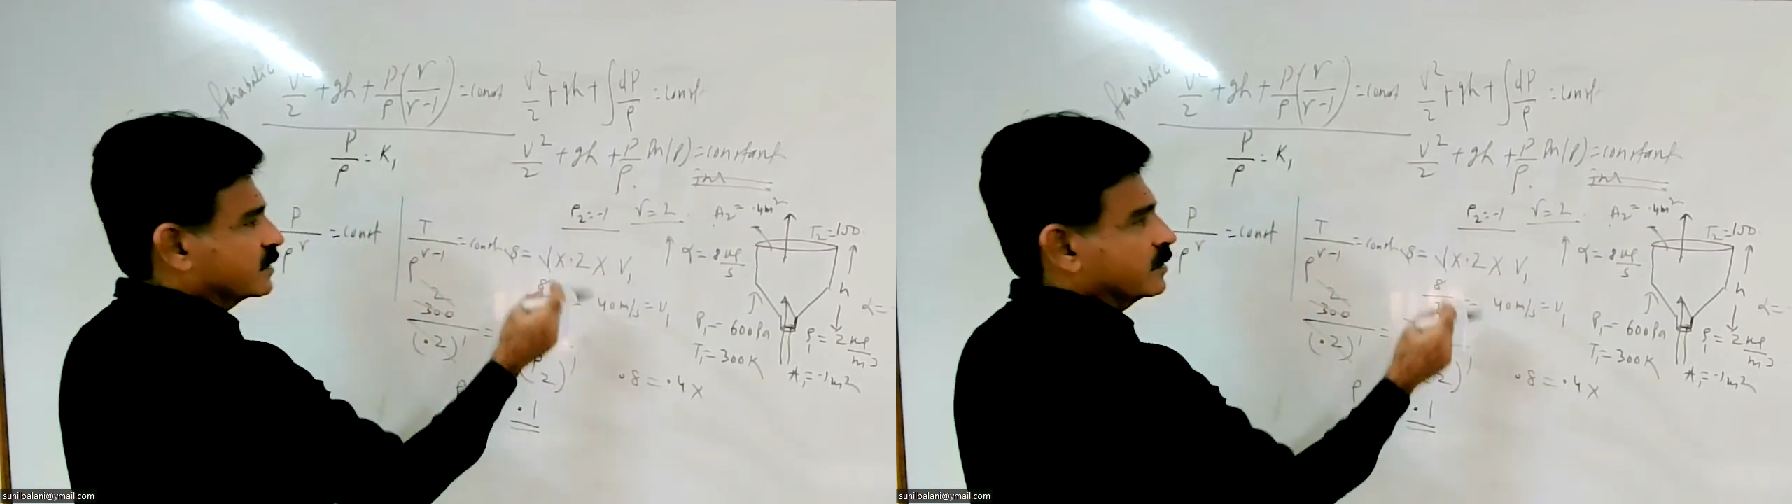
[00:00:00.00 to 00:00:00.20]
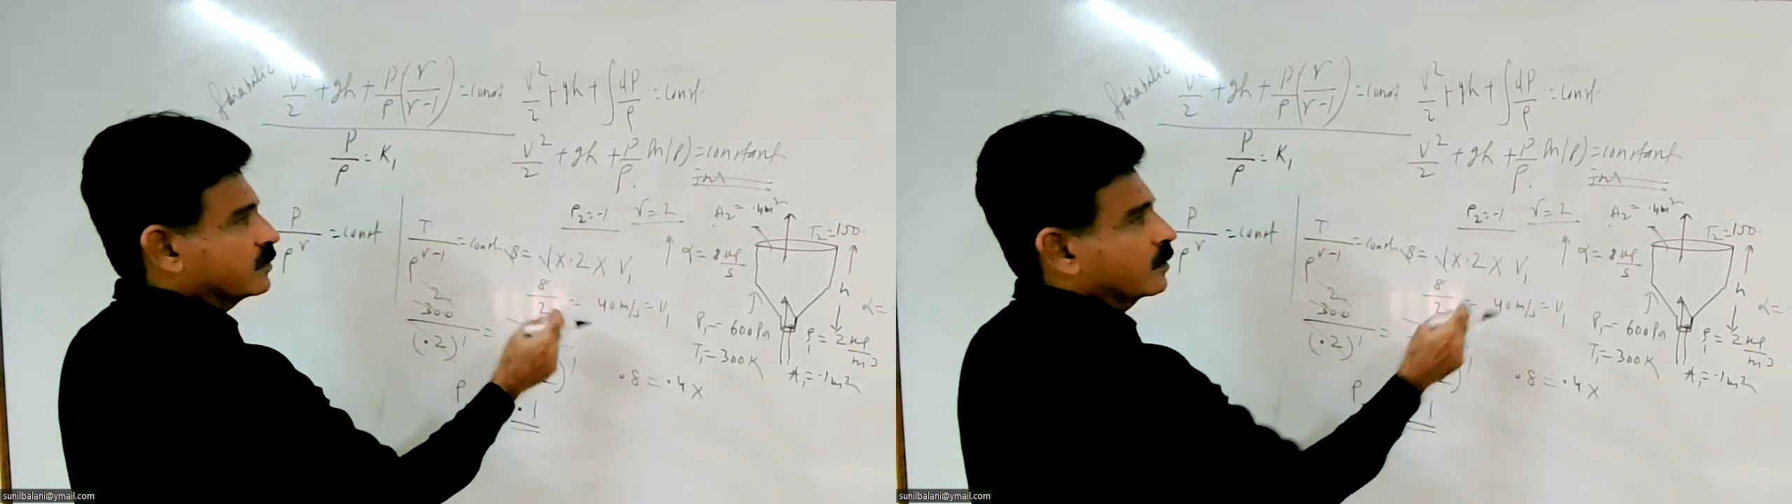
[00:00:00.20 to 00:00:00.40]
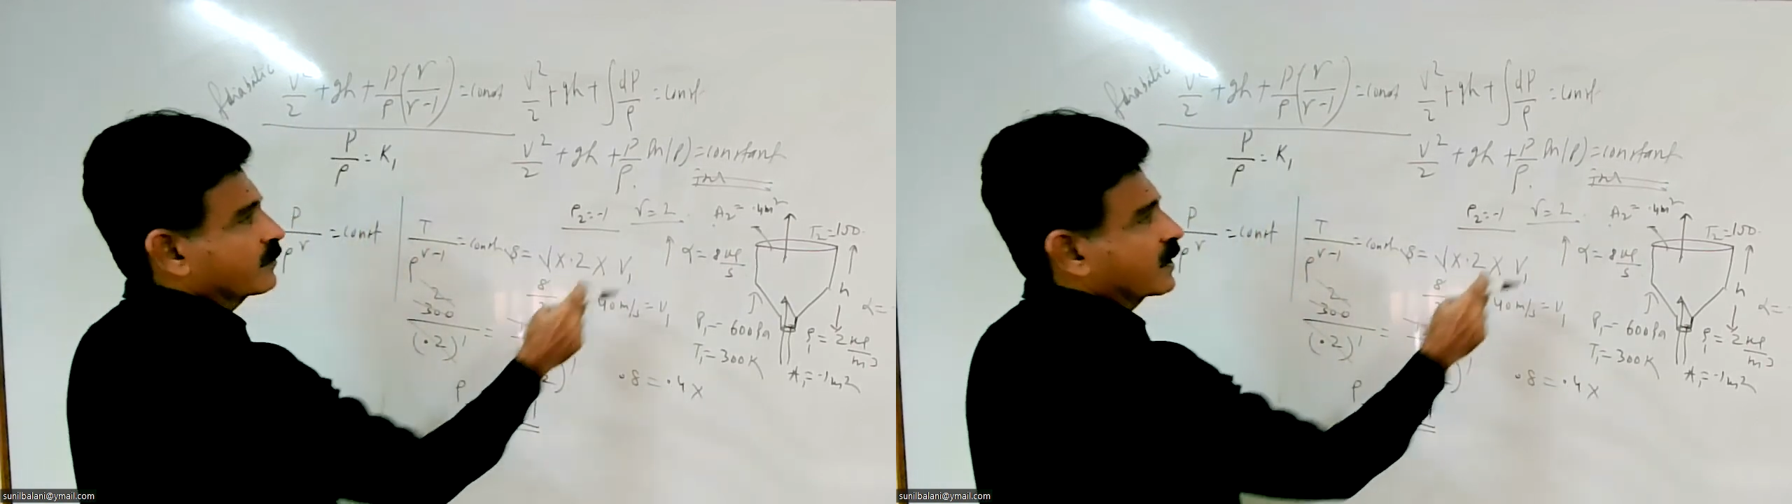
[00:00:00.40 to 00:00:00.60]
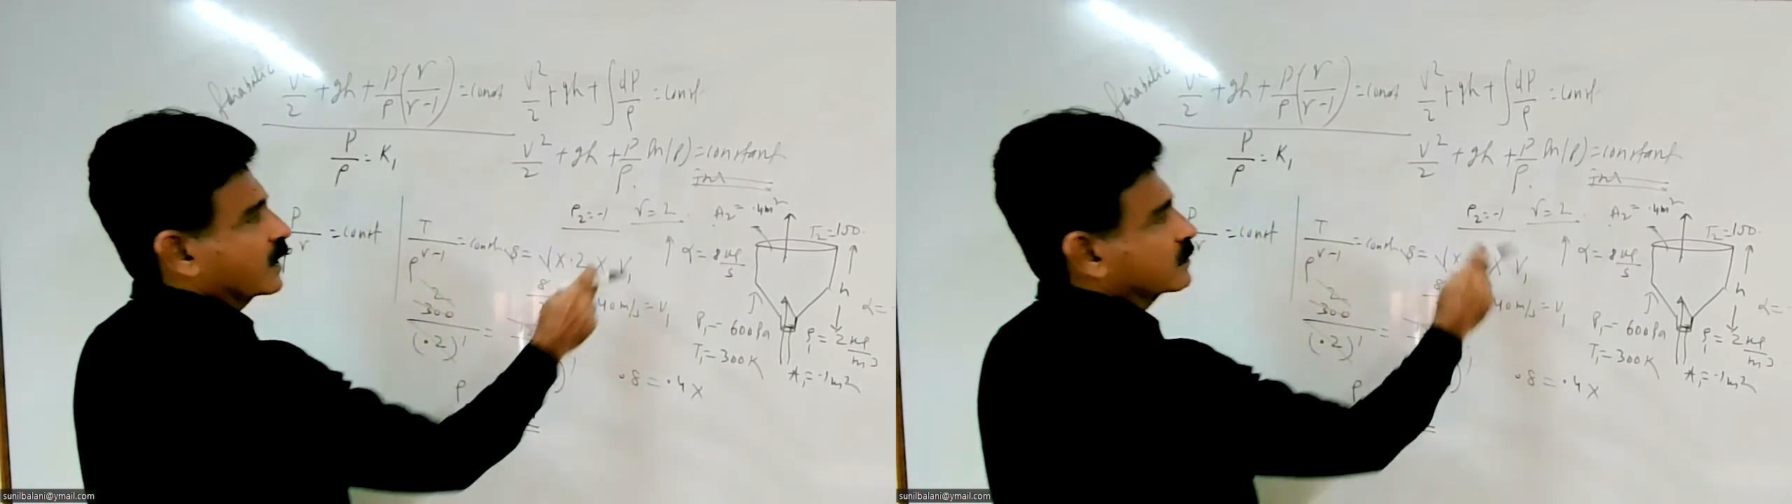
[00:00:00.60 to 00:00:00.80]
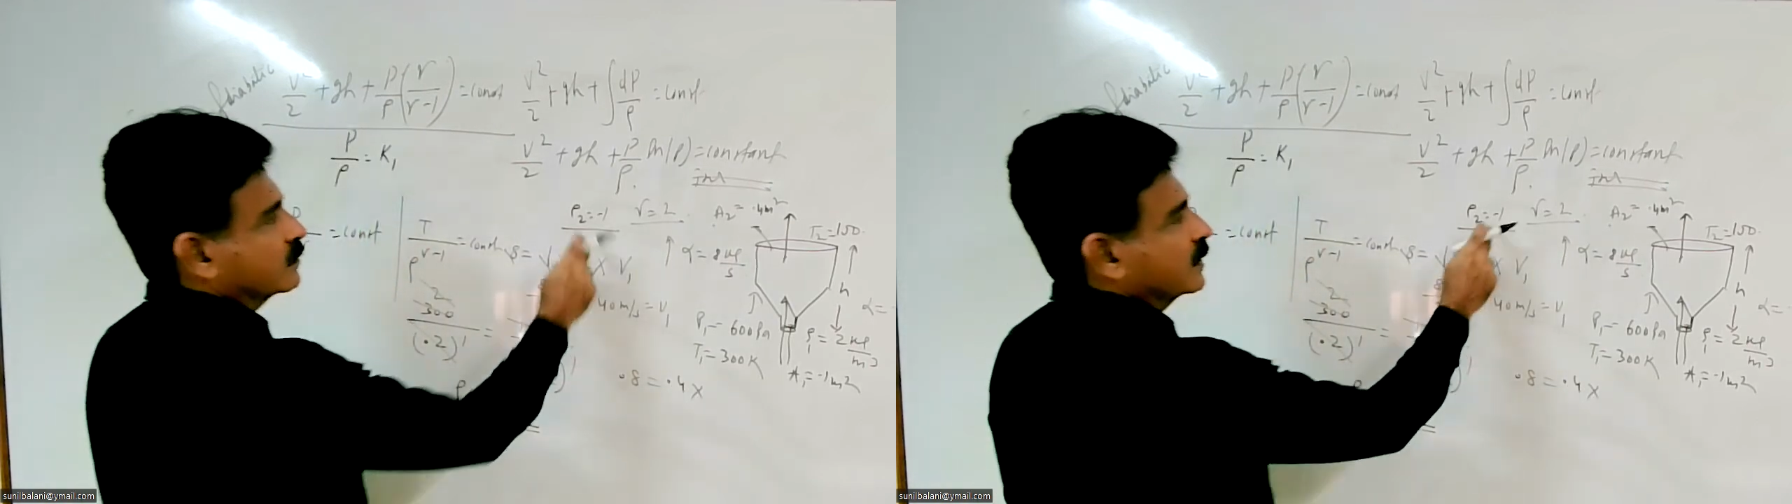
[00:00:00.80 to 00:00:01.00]
you have
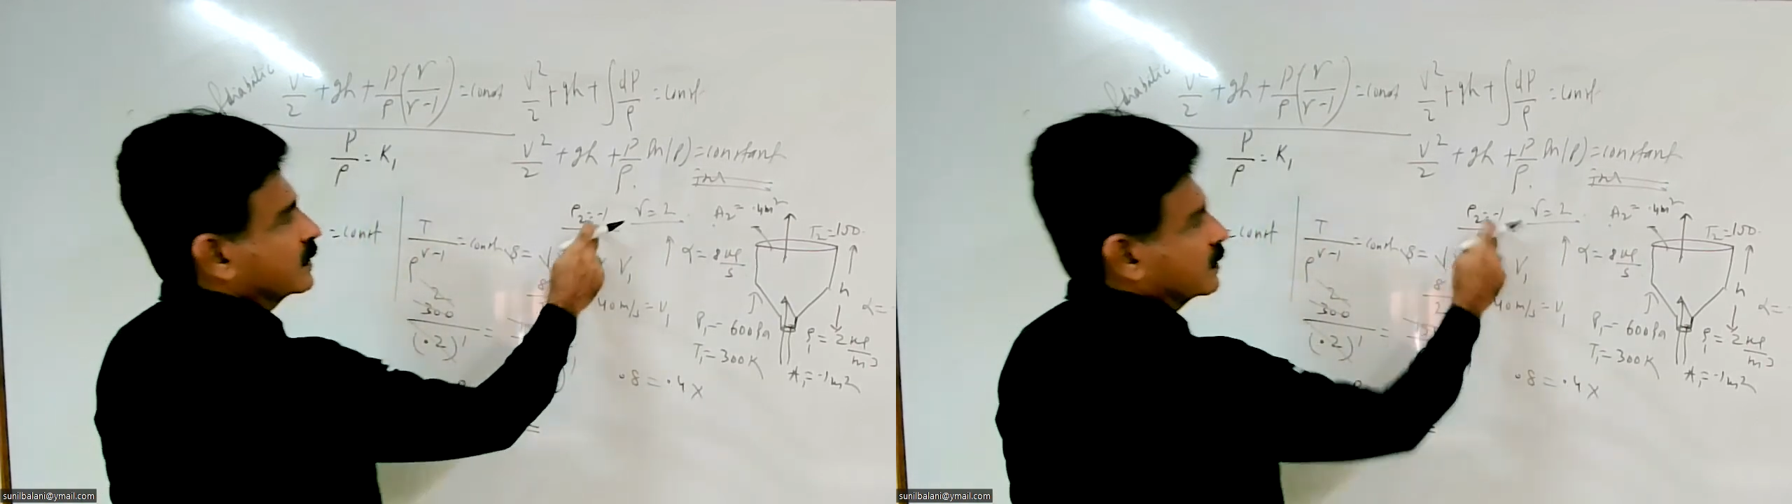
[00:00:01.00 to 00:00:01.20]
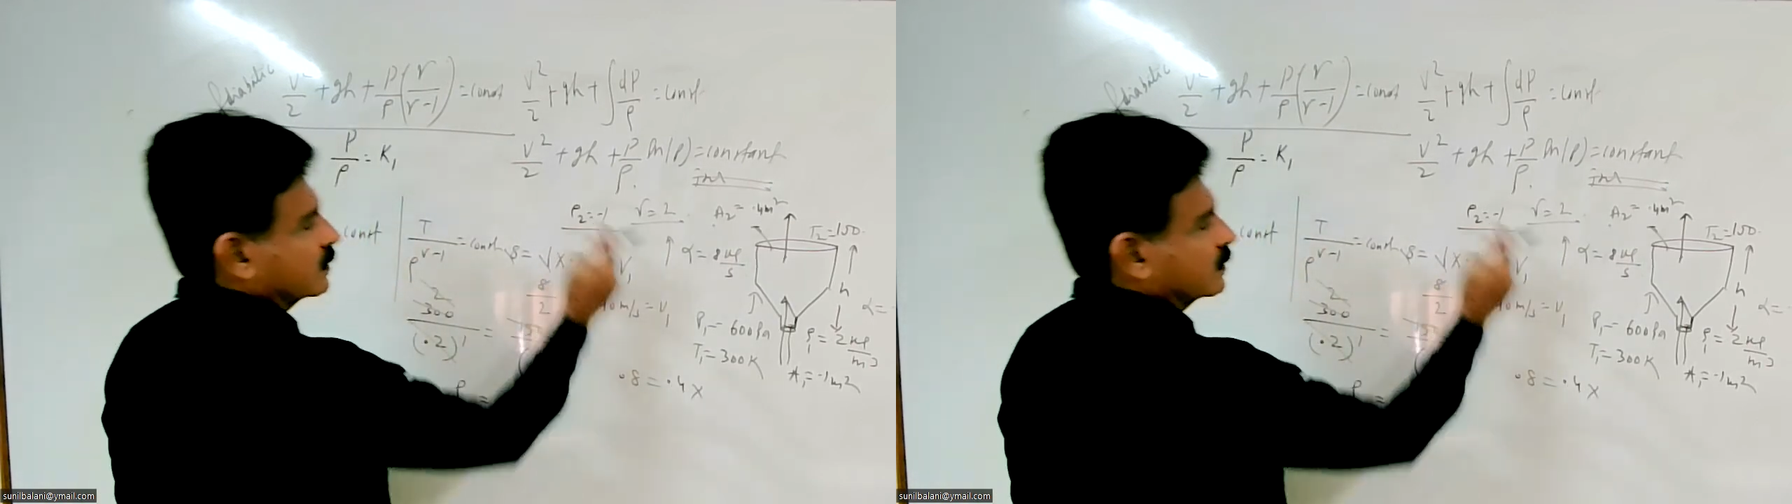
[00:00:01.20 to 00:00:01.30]
calculated,